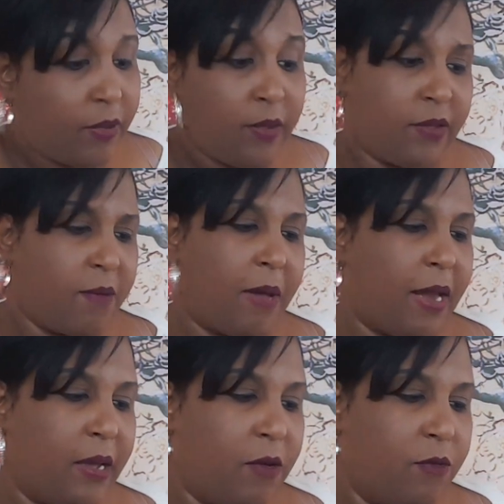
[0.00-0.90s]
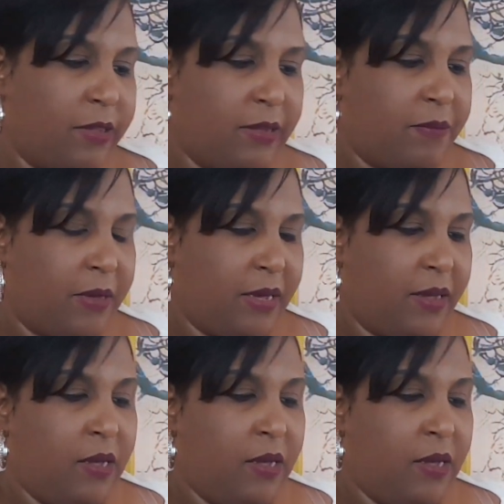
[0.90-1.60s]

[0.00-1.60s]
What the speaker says: Somebody here wasn't being...